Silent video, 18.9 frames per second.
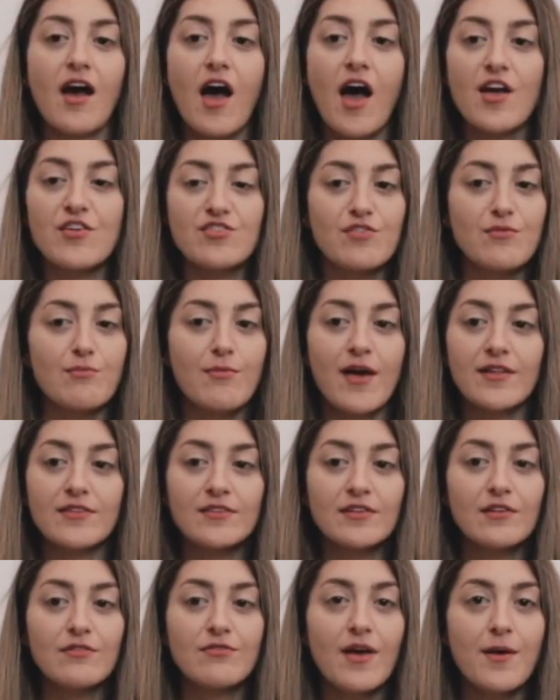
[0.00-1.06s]
IG
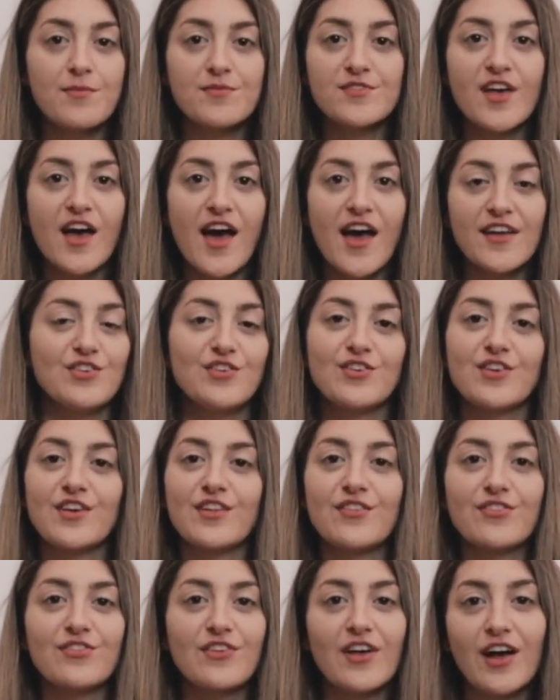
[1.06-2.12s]
Metall website. You
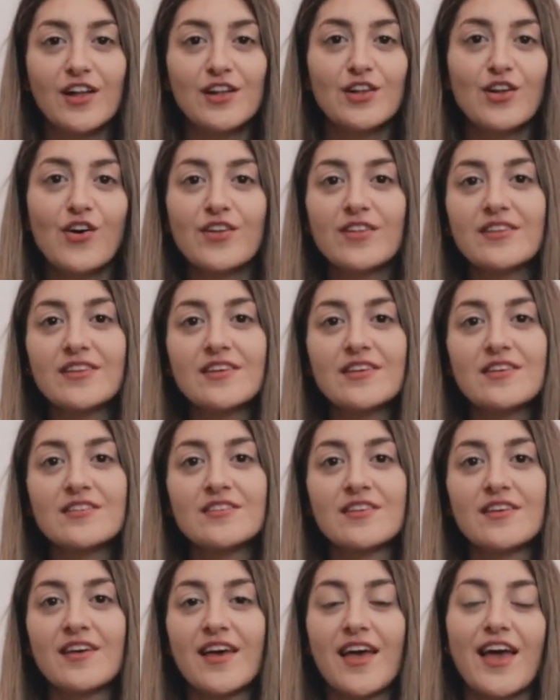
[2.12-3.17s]
can download
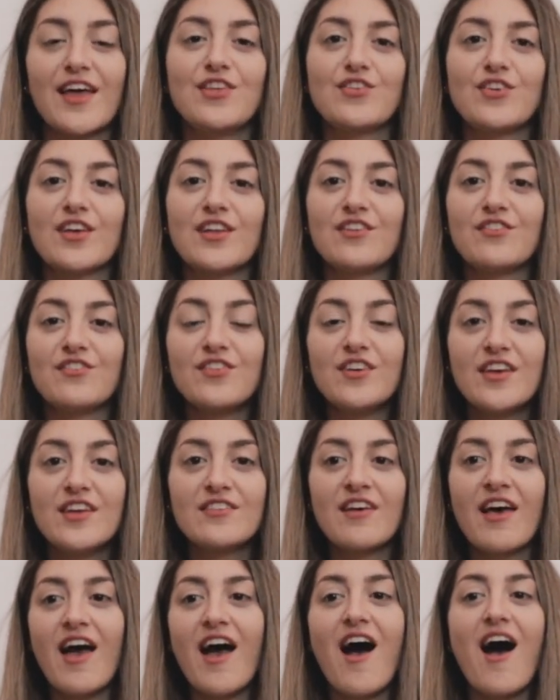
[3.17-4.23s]
this and you can
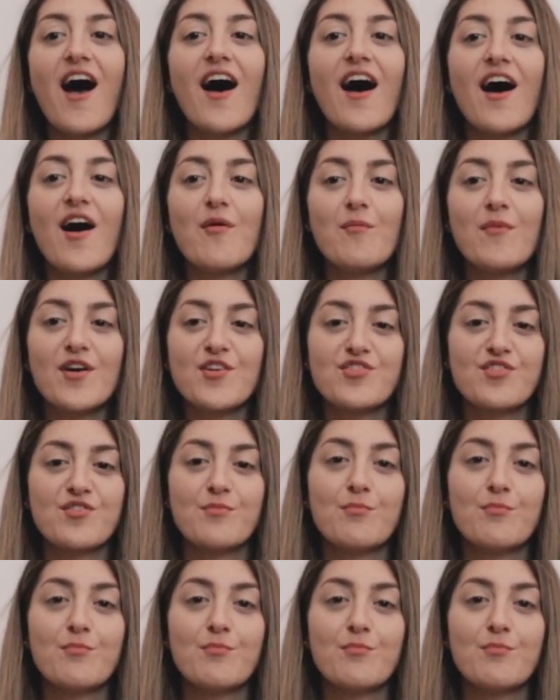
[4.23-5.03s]
read how much